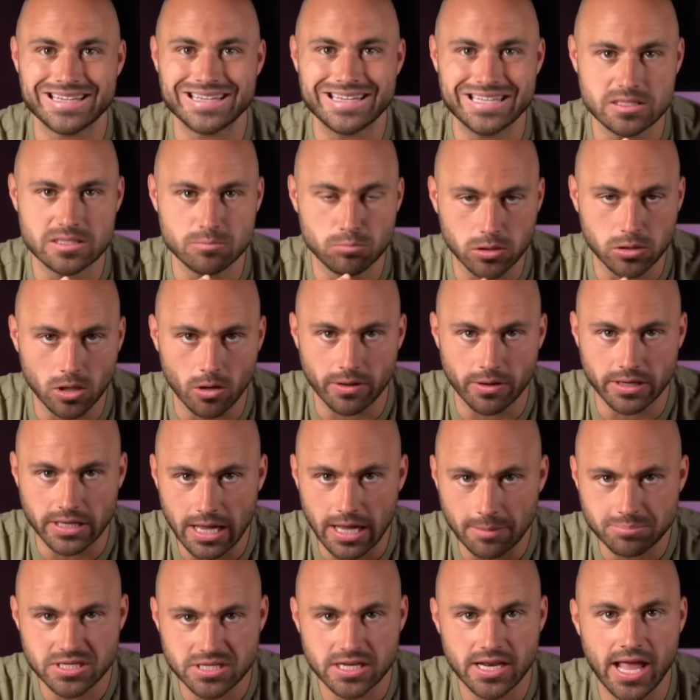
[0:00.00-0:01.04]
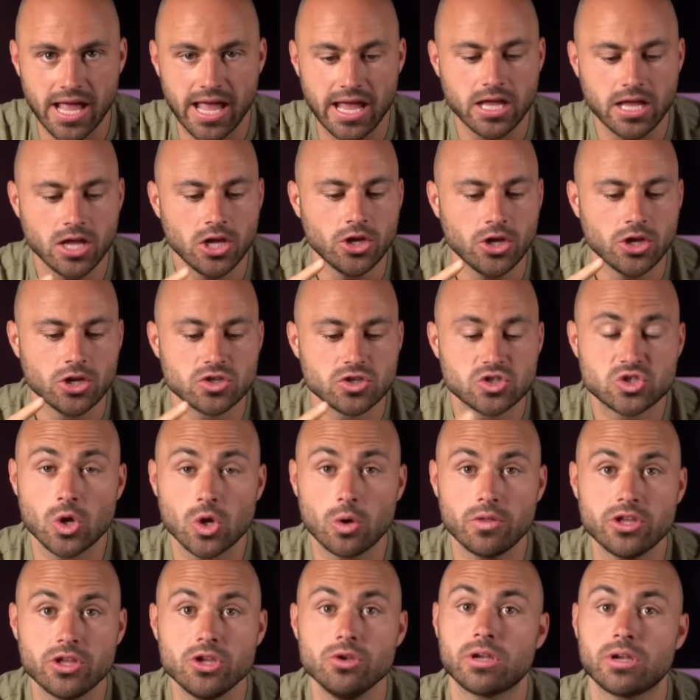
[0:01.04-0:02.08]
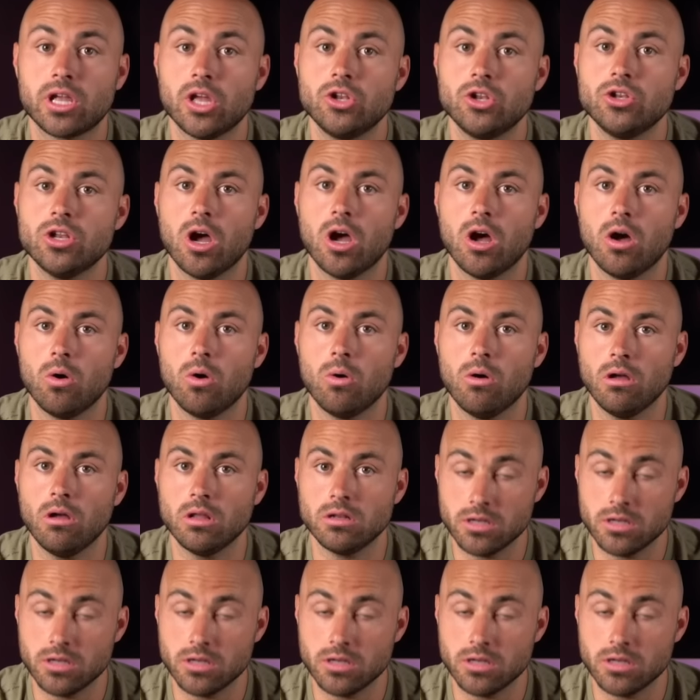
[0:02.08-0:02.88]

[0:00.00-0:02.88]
is blowing up today so that you can know,